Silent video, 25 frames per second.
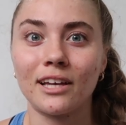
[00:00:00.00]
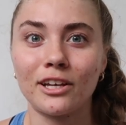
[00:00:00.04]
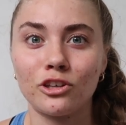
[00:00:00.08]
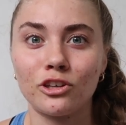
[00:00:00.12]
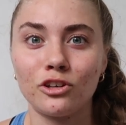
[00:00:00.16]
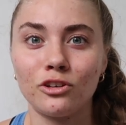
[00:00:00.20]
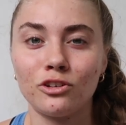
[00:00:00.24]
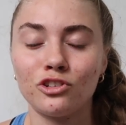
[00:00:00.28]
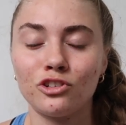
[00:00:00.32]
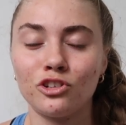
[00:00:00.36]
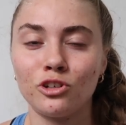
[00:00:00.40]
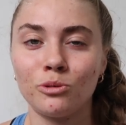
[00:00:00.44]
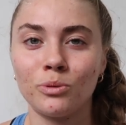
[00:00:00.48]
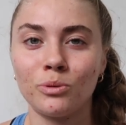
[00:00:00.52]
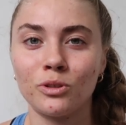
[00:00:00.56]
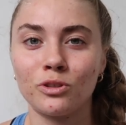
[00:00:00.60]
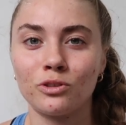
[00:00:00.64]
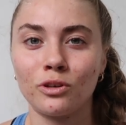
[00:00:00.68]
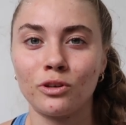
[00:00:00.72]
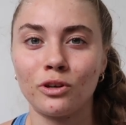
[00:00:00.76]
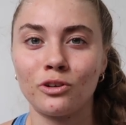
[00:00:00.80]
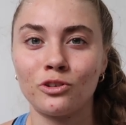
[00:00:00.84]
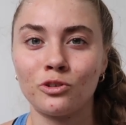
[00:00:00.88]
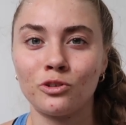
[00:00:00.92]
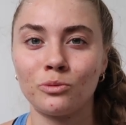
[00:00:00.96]
like YouTube
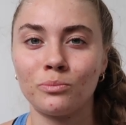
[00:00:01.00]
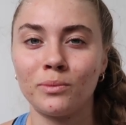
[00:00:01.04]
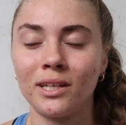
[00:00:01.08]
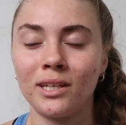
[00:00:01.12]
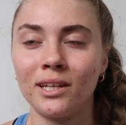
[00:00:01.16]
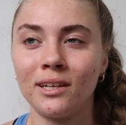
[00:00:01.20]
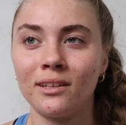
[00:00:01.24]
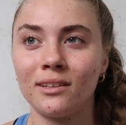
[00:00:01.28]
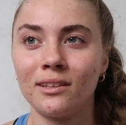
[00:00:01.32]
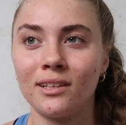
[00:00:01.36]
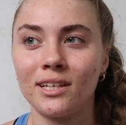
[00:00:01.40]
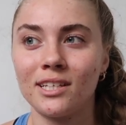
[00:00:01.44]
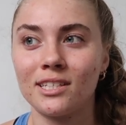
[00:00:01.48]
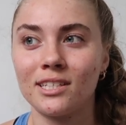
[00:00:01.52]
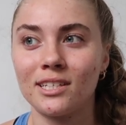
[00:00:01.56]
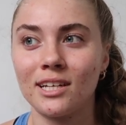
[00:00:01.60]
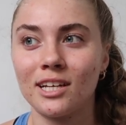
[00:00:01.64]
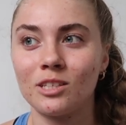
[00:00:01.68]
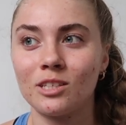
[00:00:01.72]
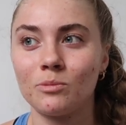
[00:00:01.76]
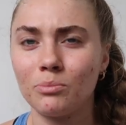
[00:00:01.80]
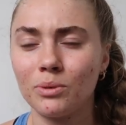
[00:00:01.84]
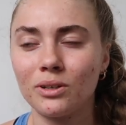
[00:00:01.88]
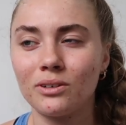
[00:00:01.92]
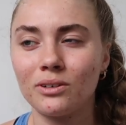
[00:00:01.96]
and social media these
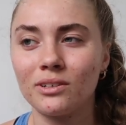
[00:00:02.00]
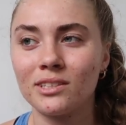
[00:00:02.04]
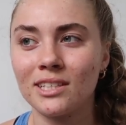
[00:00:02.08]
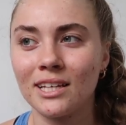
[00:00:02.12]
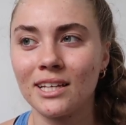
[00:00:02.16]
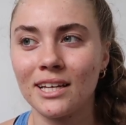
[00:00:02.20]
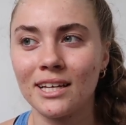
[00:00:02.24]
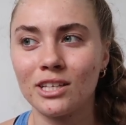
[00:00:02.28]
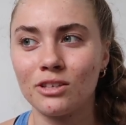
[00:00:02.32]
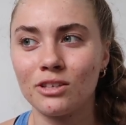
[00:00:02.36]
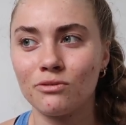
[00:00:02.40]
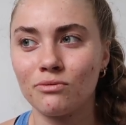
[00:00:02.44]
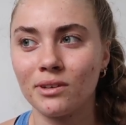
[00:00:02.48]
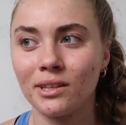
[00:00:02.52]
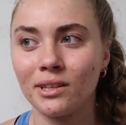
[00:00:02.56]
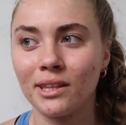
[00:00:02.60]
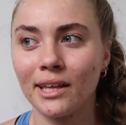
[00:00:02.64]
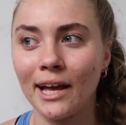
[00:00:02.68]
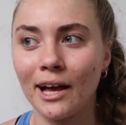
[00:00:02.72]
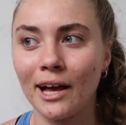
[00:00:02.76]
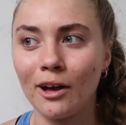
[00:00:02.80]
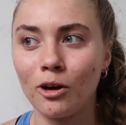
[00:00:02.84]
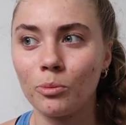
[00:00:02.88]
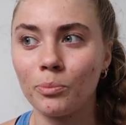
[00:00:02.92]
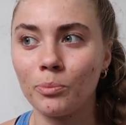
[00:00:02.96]
days because it is
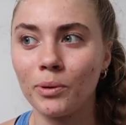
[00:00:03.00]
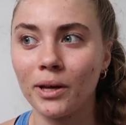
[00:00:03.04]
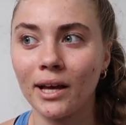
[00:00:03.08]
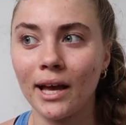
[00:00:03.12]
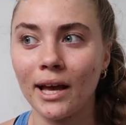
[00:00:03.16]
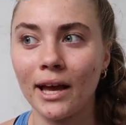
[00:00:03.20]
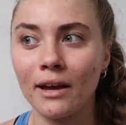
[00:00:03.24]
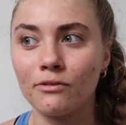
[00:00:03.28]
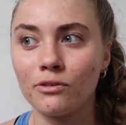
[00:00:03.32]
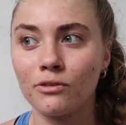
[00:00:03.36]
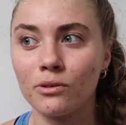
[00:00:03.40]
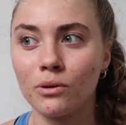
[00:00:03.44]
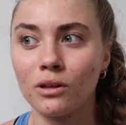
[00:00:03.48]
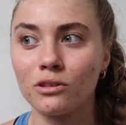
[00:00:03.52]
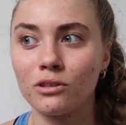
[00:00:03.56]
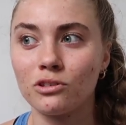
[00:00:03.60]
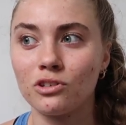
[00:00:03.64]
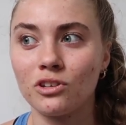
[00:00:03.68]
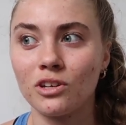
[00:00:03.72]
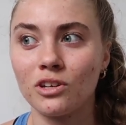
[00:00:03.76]
really helping everyone